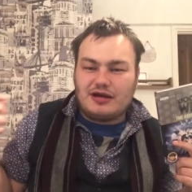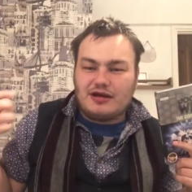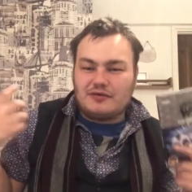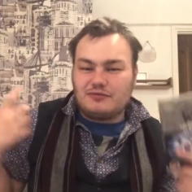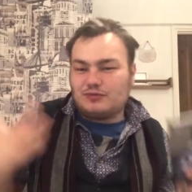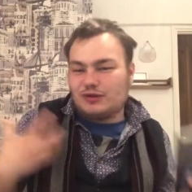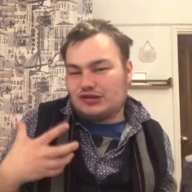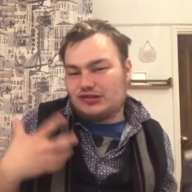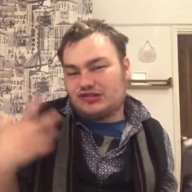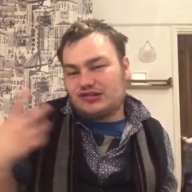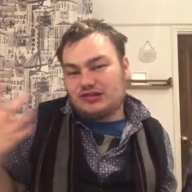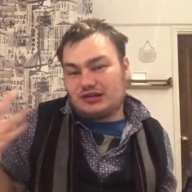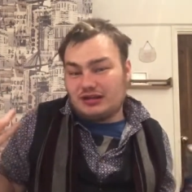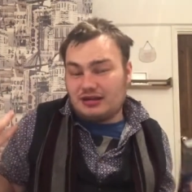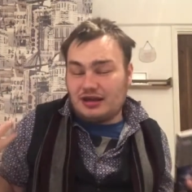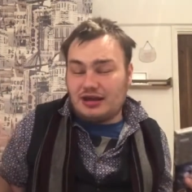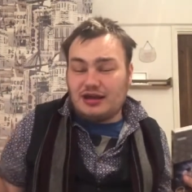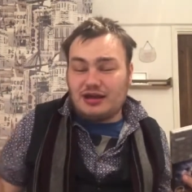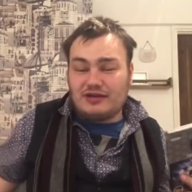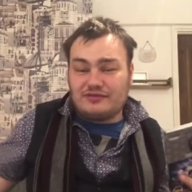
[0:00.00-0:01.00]
which,
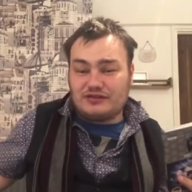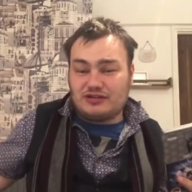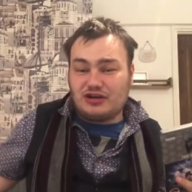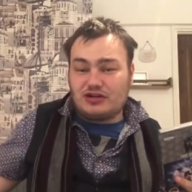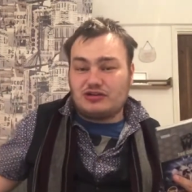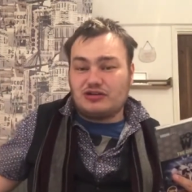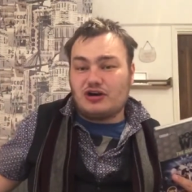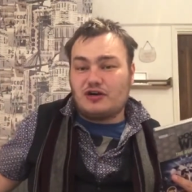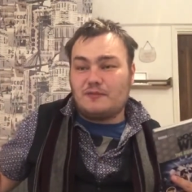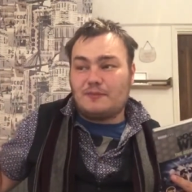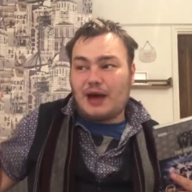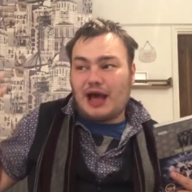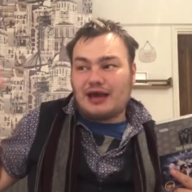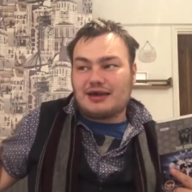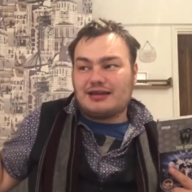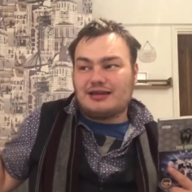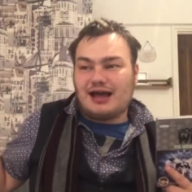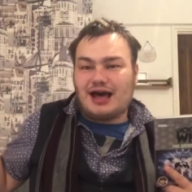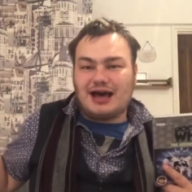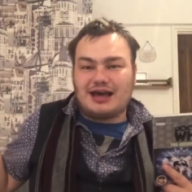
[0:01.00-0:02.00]
if you don't know, back
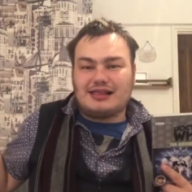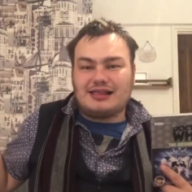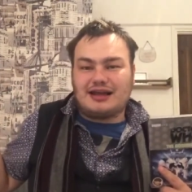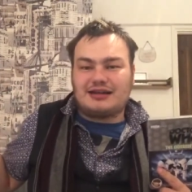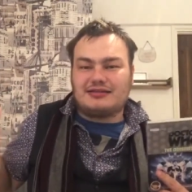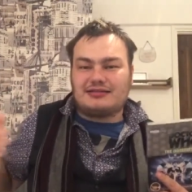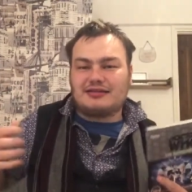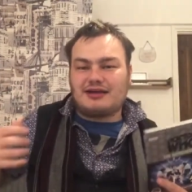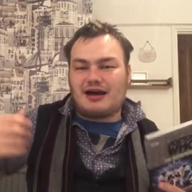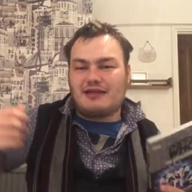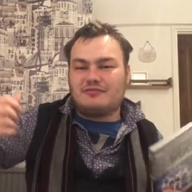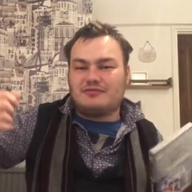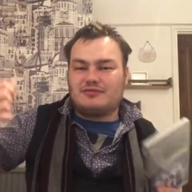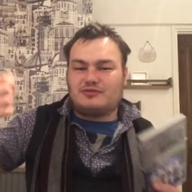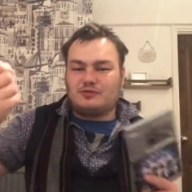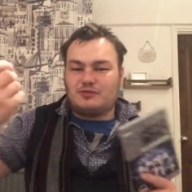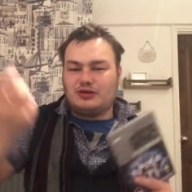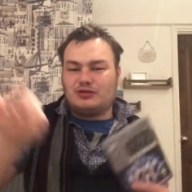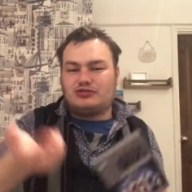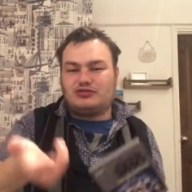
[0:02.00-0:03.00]
in Highlander
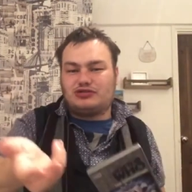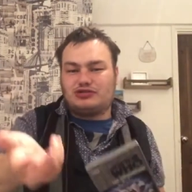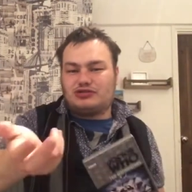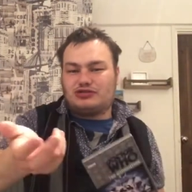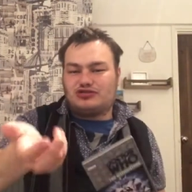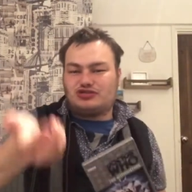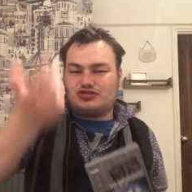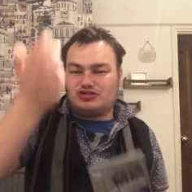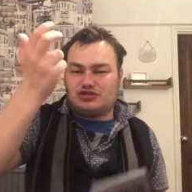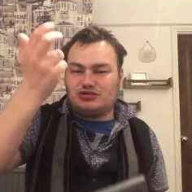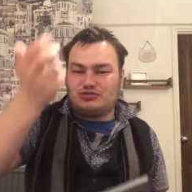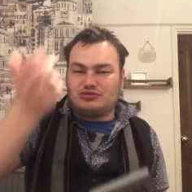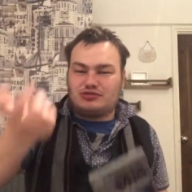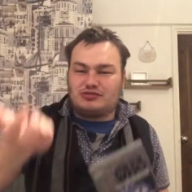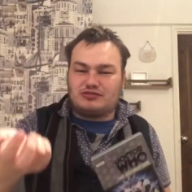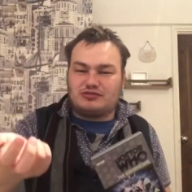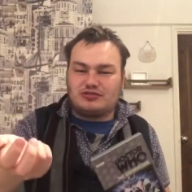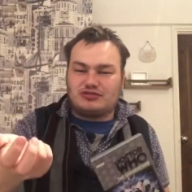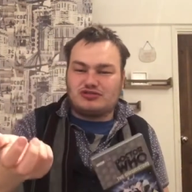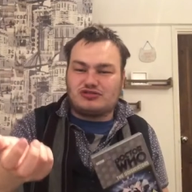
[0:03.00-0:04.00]
times, when you
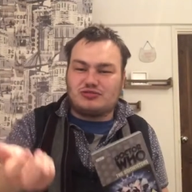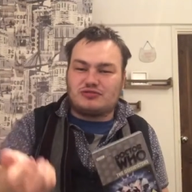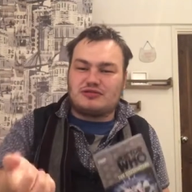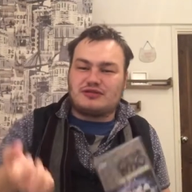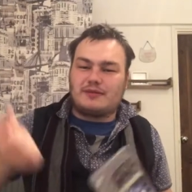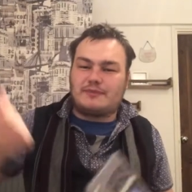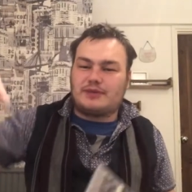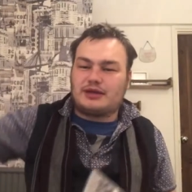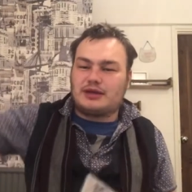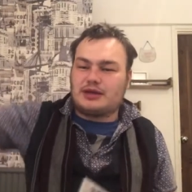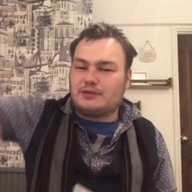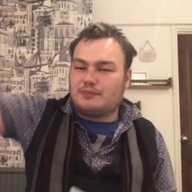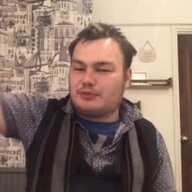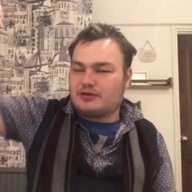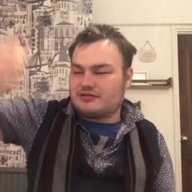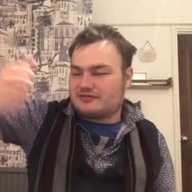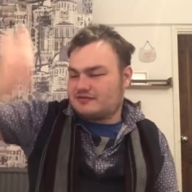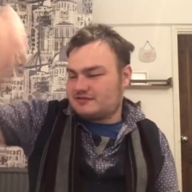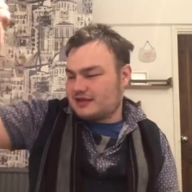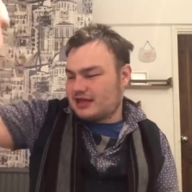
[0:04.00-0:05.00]
used to shoot somebody and put a
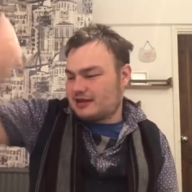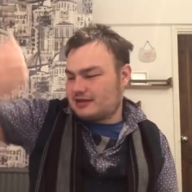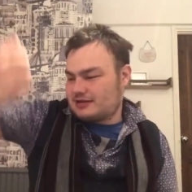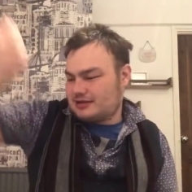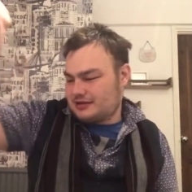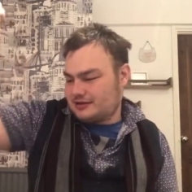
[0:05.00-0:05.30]
stick,